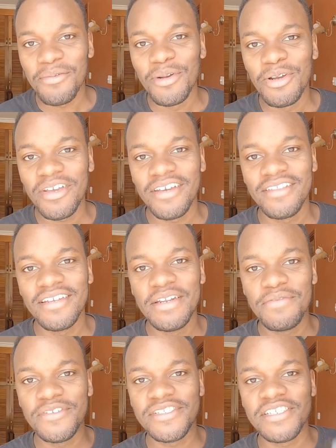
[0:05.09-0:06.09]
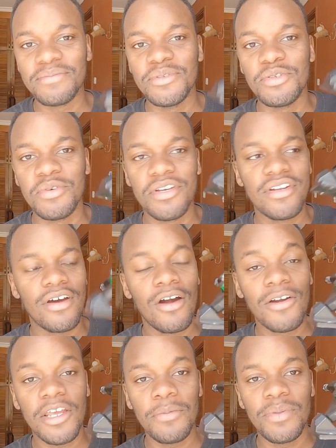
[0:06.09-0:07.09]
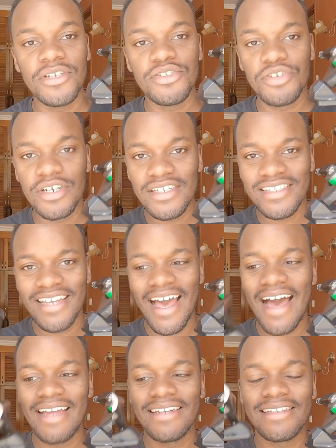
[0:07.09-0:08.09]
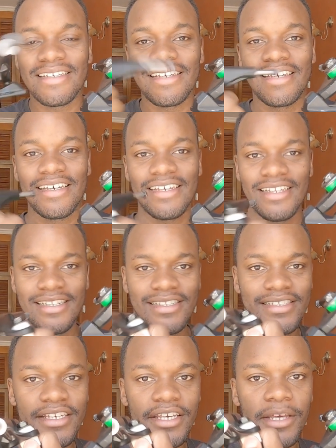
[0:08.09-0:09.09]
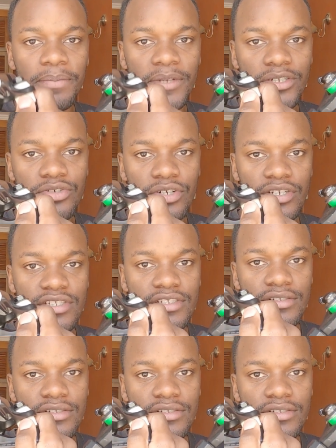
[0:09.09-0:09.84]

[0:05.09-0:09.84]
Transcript: we're looking at the differences between RKP trucks and TKP trucks.